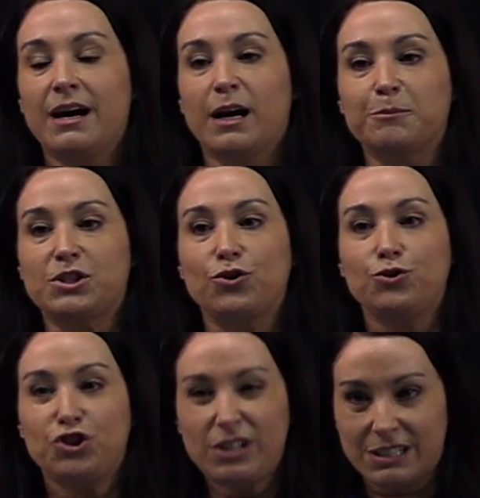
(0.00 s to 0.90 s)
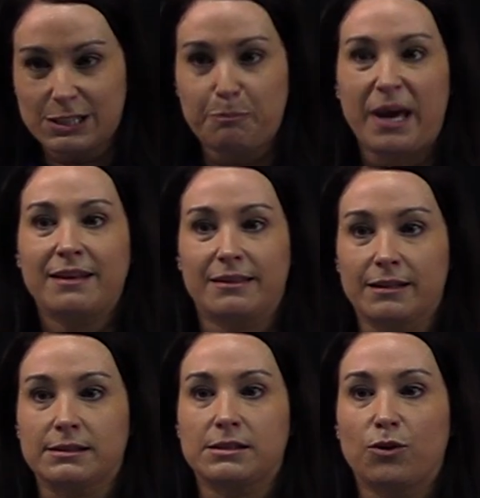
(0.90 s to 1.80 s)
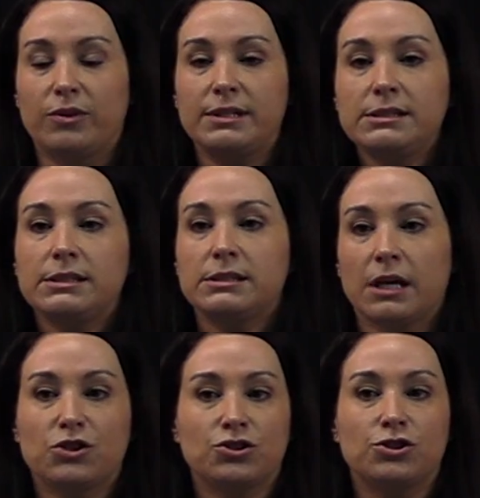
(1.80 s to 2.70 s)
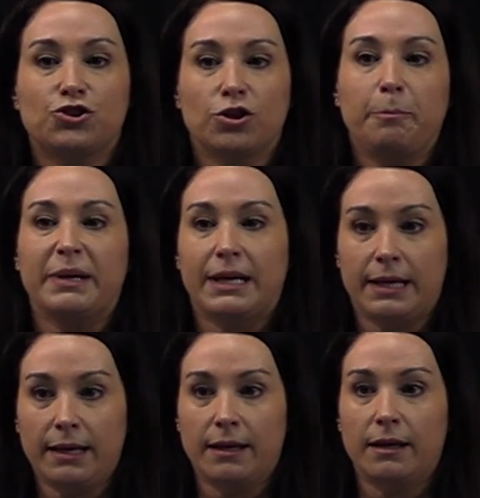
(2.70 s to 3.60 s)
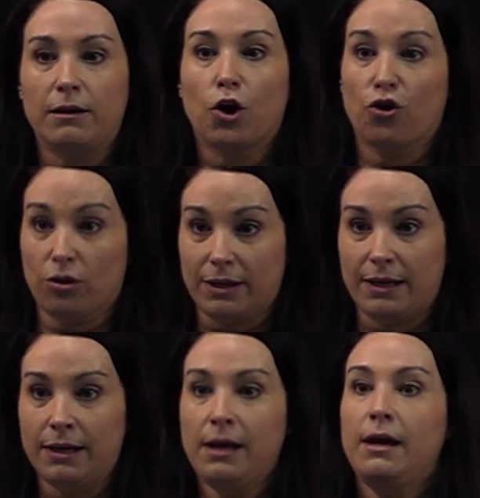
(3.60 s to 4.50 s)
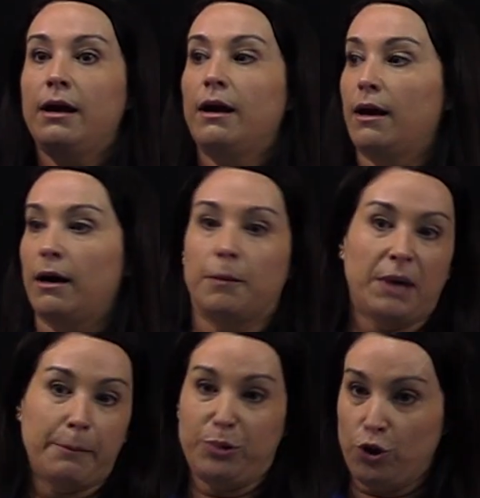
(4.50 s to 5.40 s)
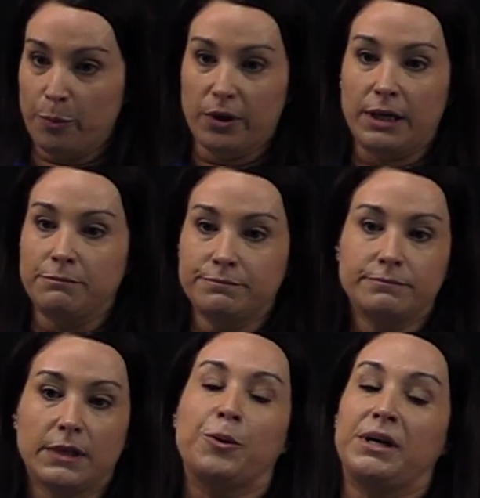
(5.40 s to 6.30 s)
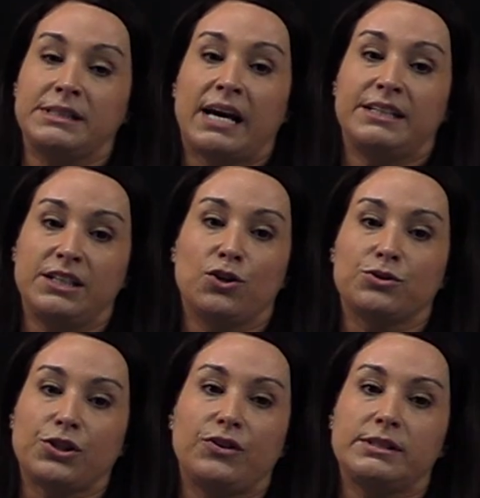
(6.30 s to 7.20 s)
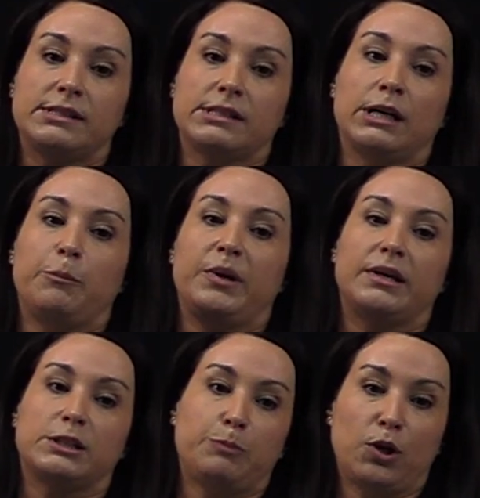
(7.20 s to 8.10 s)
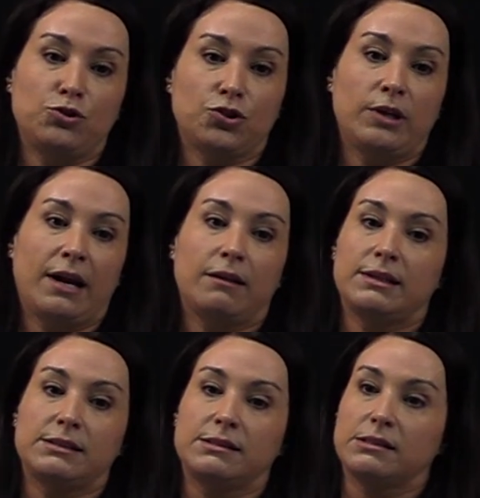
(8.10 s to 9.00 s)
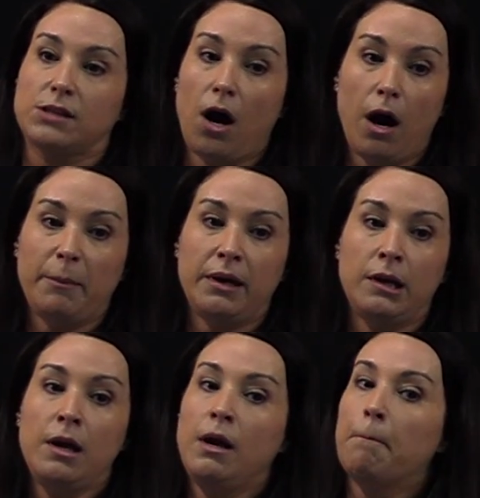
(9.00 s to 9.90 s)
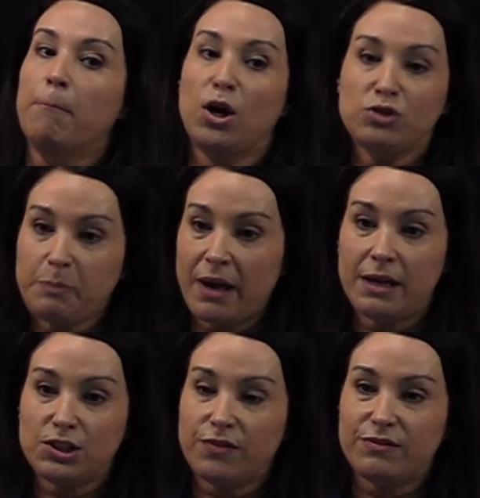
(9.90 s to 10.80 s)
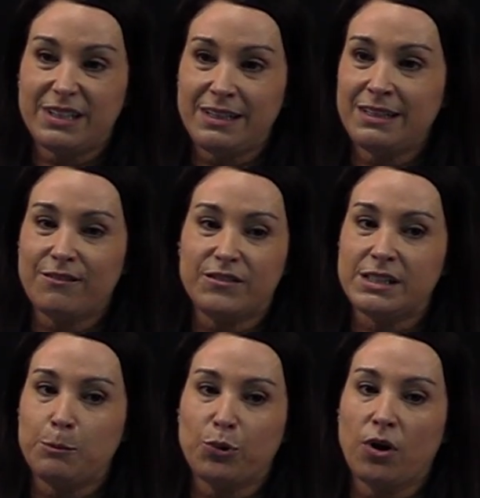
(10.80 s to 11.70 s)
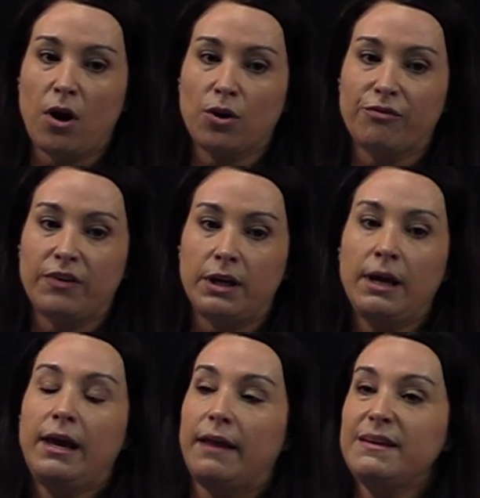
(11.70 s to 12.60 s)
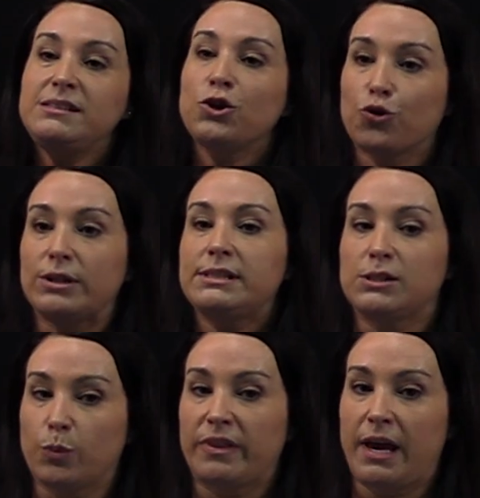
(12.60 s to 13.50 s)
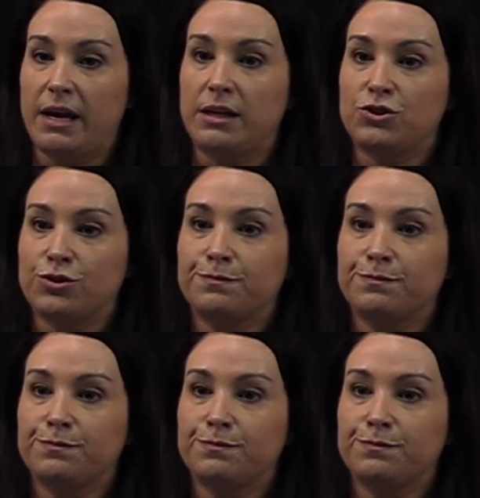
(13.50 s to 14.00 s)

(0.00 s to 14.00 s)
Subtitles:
So you should expect this. So this discussion should begin early. At puberty is ideal. So this is going to be exposure in adolescence is common. Most by age 15 have seen pornography, and this increases with age.